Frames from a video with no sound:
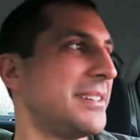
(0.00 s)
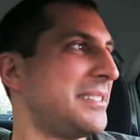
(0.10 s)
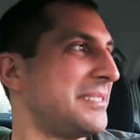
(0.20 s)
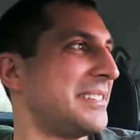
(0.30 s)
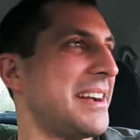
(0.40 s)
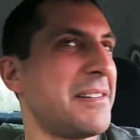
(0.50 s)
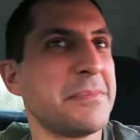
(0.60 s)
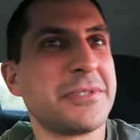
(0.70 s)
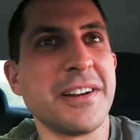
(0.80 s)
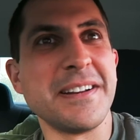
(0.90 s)
Well, now
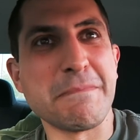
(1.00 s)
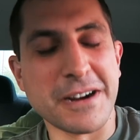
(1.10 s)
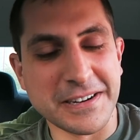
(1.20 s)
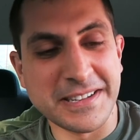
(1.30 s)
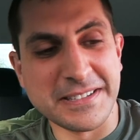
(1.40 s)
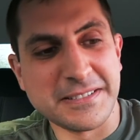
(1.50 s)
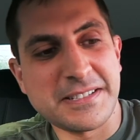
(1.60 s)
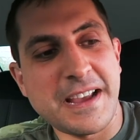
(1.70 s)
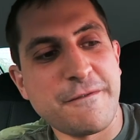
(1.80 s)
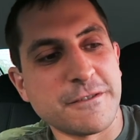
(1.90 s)
I'm trying to park in
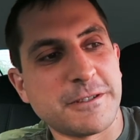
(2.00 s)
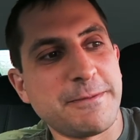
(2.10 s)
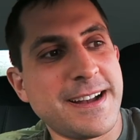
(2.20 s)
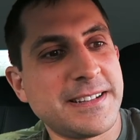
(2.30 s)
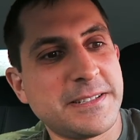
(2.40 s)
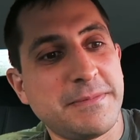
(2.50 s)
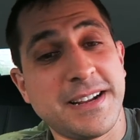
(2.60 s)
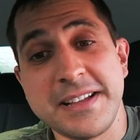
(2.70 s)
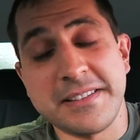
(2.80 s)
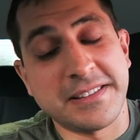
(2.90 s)
safer spots,
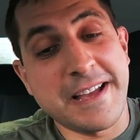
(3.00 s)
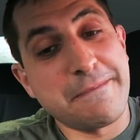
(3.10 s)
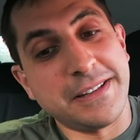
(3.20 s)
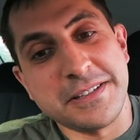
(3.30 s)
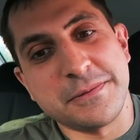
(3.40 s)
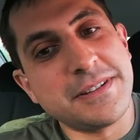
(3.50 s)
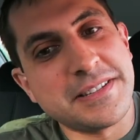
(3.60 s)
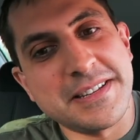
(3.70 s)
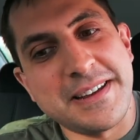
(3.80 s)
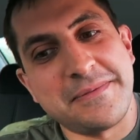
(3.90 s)
but I thought that place was
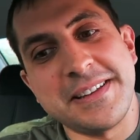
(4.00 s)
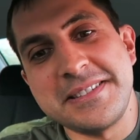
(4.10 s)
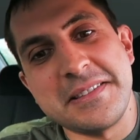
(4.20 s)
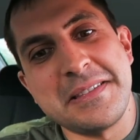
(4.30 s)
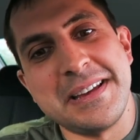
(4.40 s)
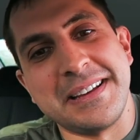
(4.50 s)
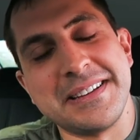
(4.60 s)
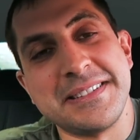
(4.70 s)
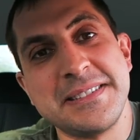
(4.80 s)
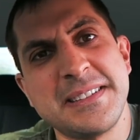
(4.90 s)
safe. That's the thing,
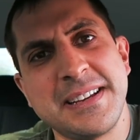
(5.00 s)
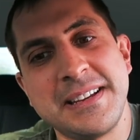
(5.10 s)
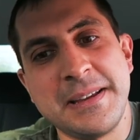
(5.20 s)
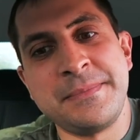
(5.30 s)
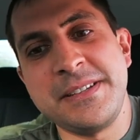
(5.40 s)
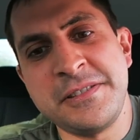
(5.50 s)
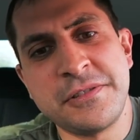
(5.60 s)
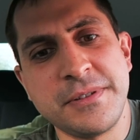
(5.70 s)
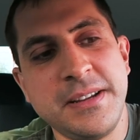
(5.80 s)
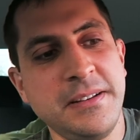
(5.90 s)
because it's like an empty
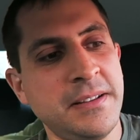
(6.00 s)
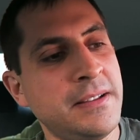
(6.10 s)
street.